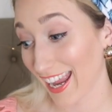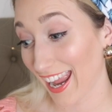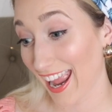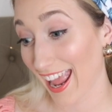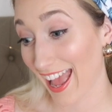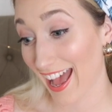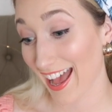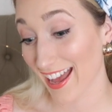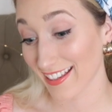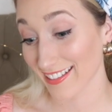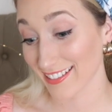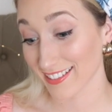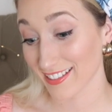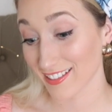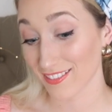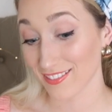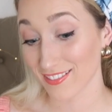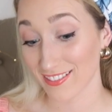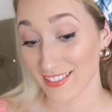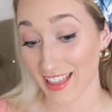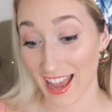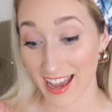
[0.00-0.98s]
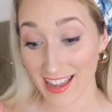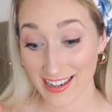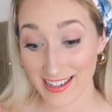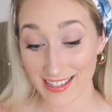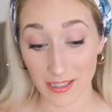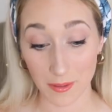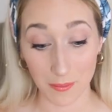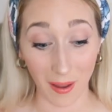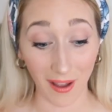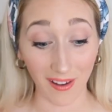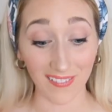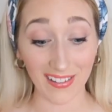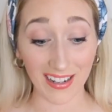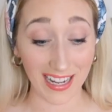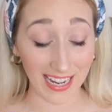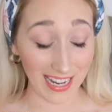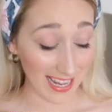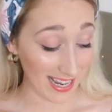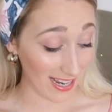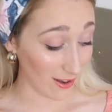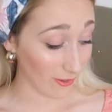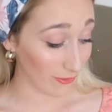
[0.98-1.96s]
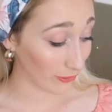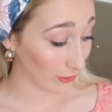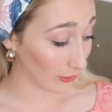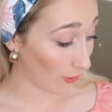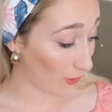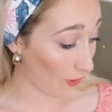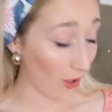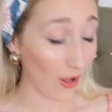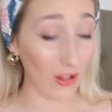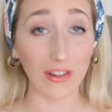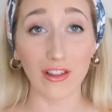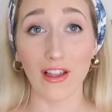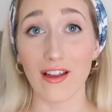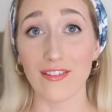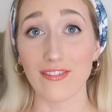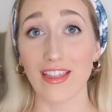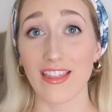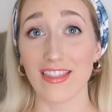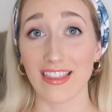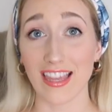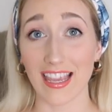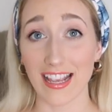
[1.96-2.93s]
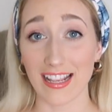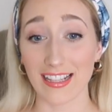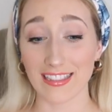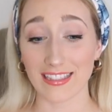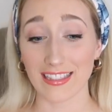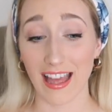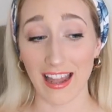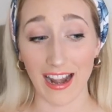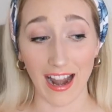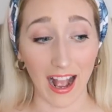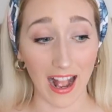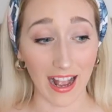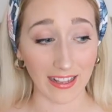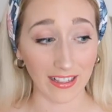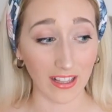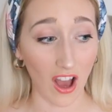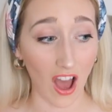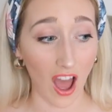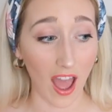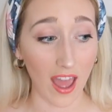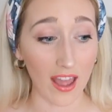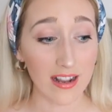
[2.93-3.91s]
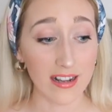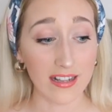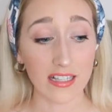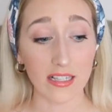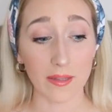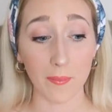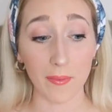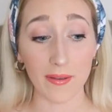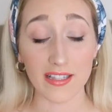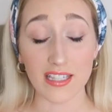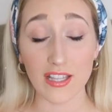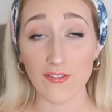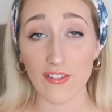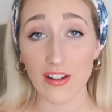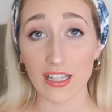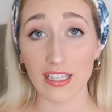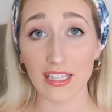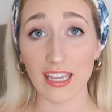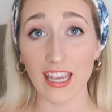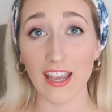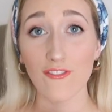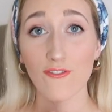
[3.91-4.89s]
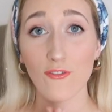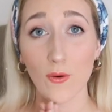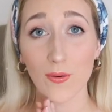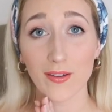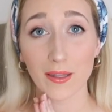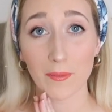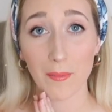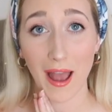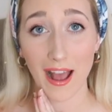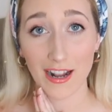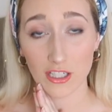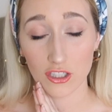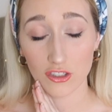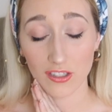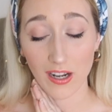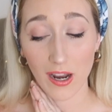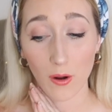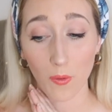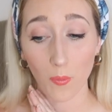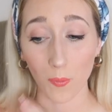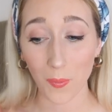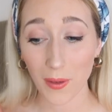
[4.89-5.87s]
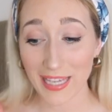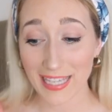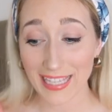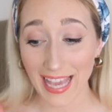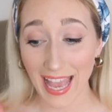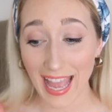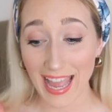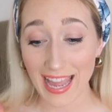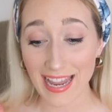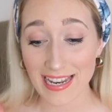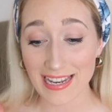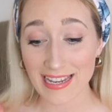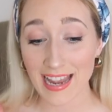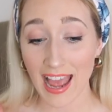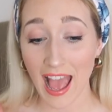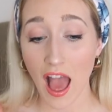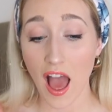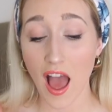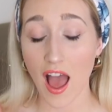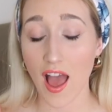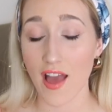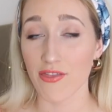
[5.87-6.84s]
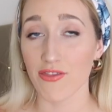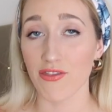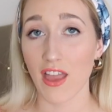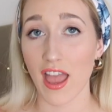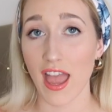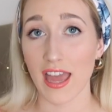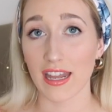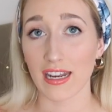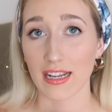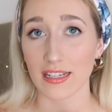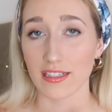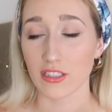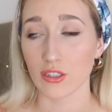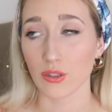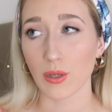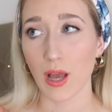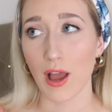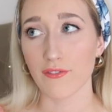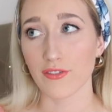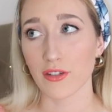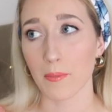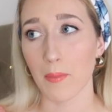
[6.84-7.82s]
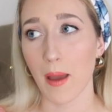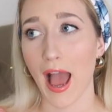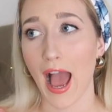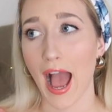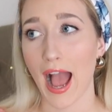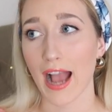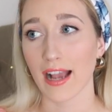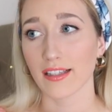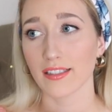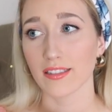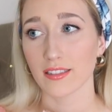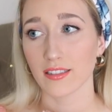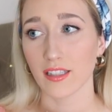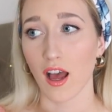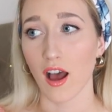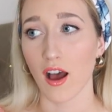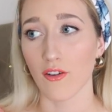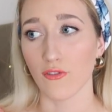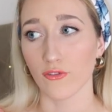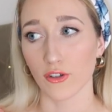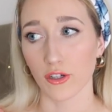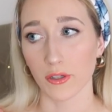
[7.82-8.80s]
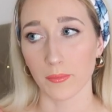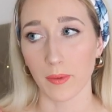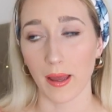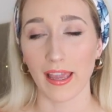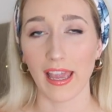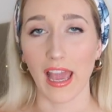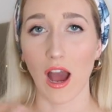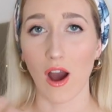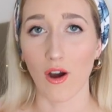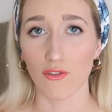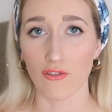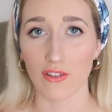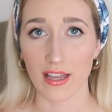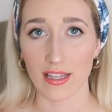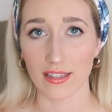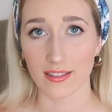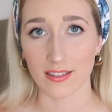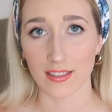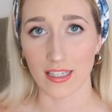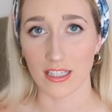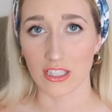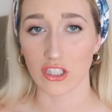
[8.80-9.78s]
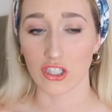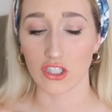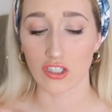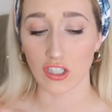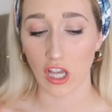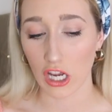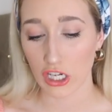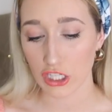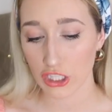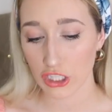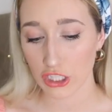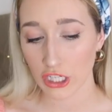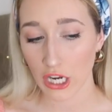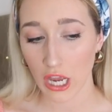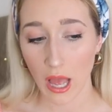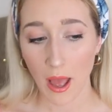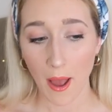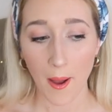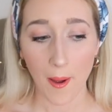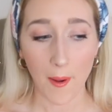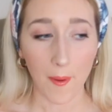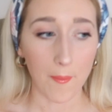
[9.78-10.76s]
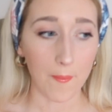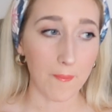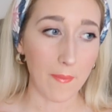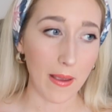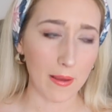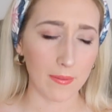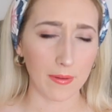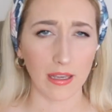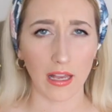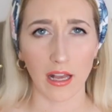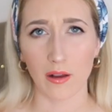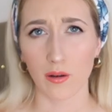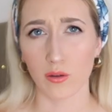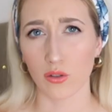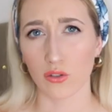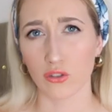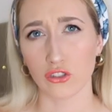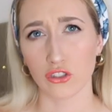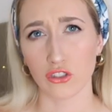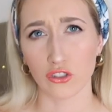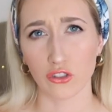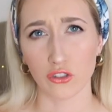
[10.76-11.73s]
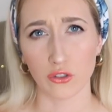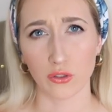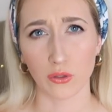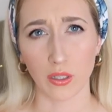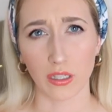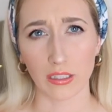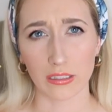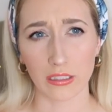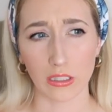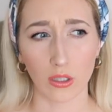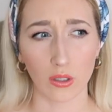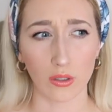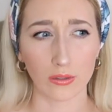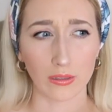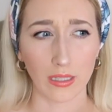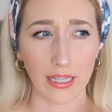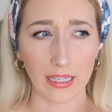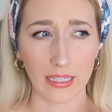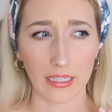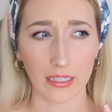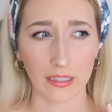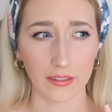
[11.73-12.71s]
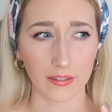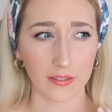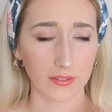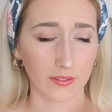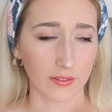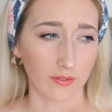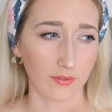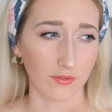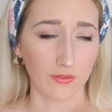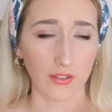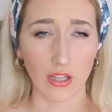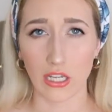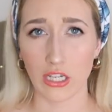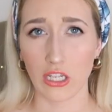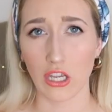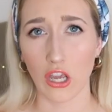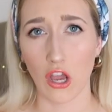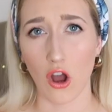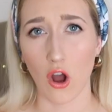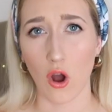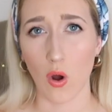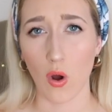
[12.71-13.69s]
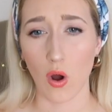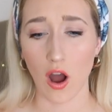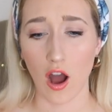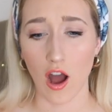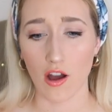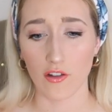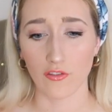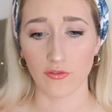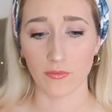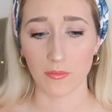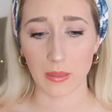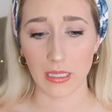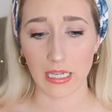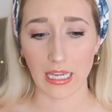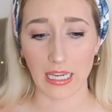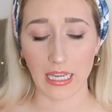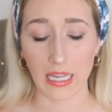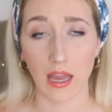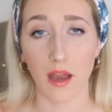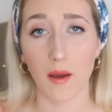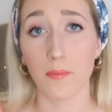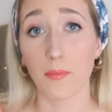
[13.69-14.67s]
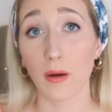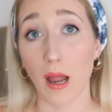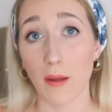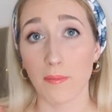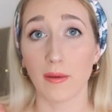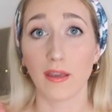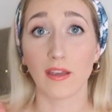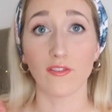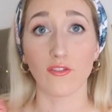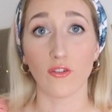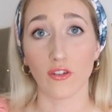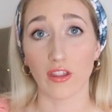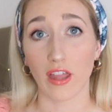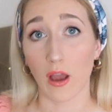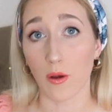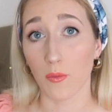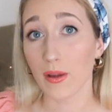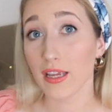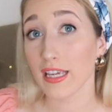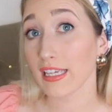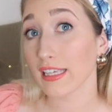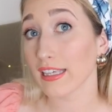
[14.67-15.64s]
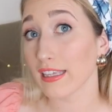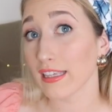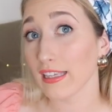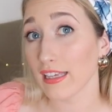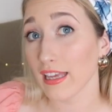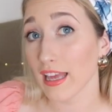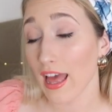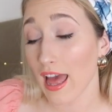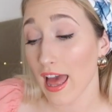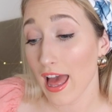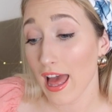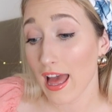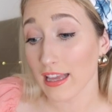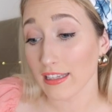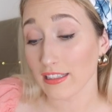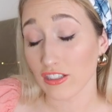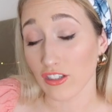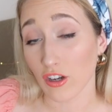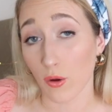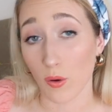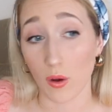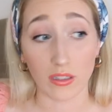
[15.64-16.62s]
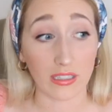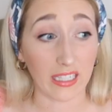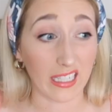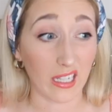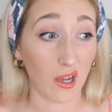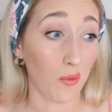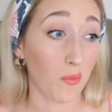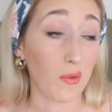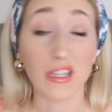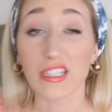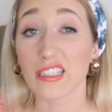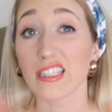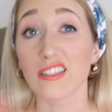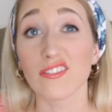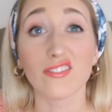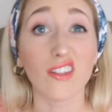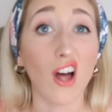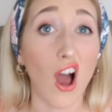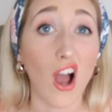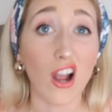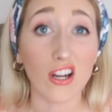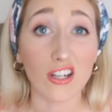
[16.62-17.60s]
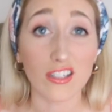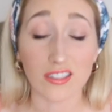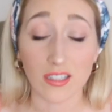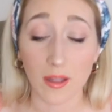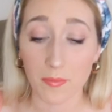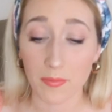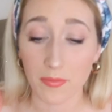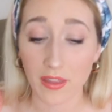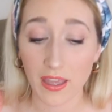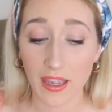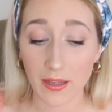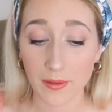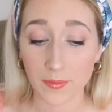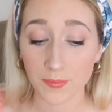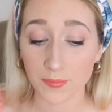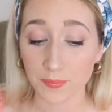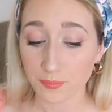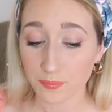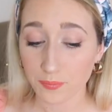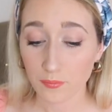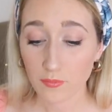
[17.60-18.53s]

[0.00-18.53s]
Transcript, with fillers: And that is about it for all of the things that I got specifically for the bachelorette weekend, and then I still have to pack stuff for my outfits and such. Maybe I will do a little like video of me prepping for that week, you know, like a weekly vlog or something.